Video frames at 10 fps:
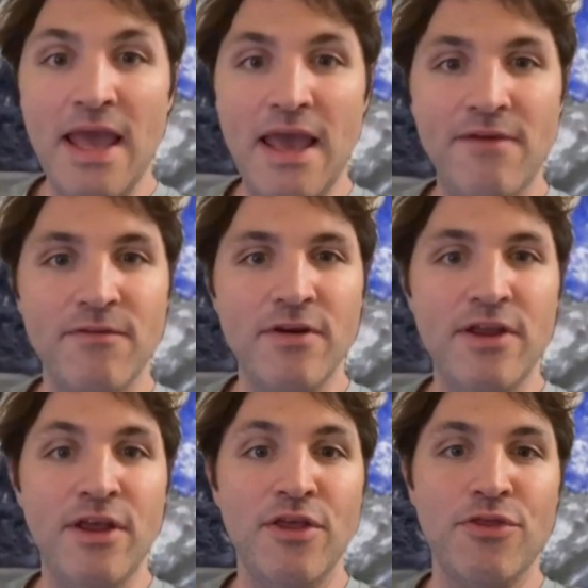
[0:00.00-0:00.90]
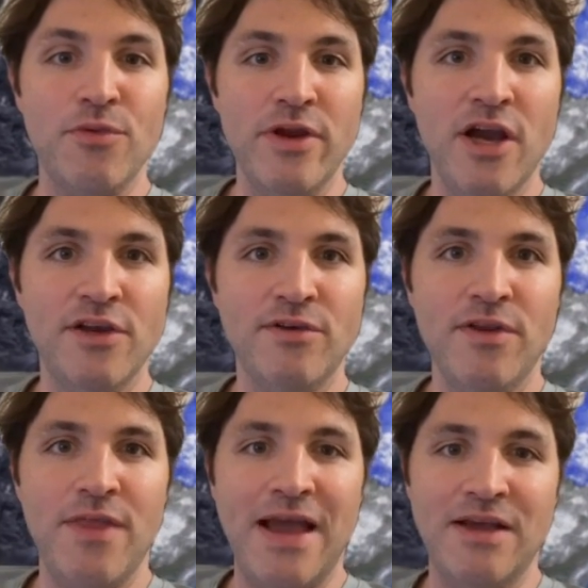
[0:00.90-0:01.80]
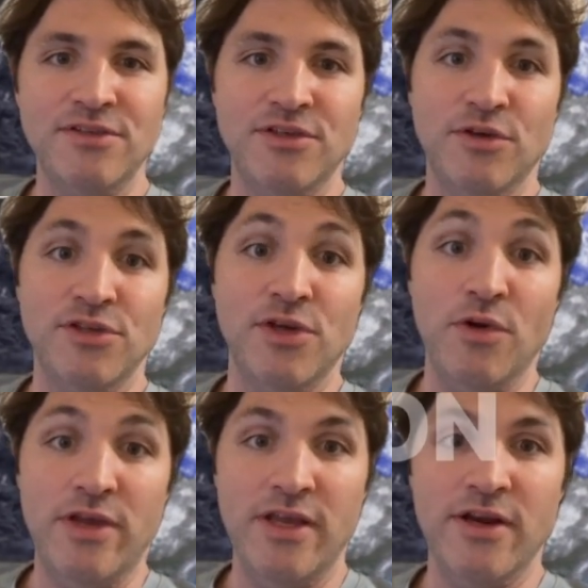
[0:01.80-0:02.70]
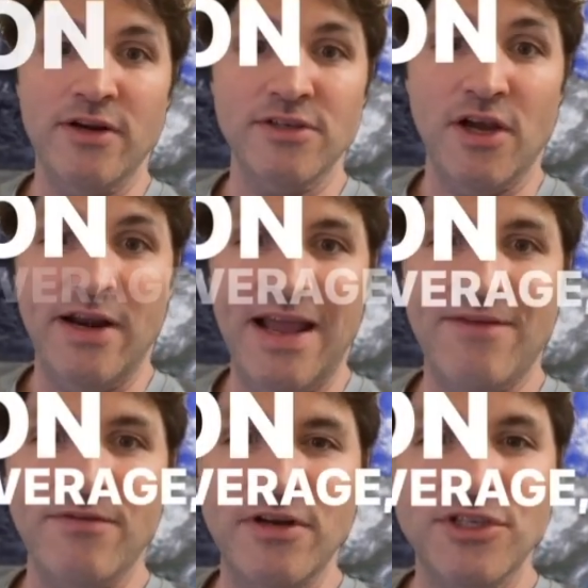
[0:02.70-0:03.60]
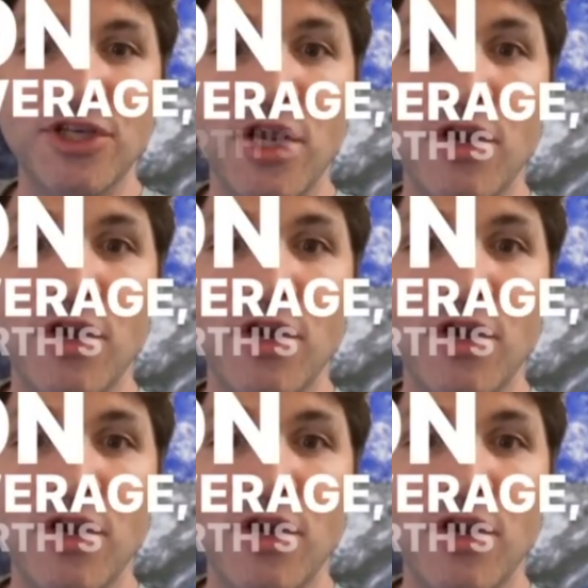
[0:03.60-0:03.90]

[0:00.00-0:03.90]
Every 300,000 or so years on average,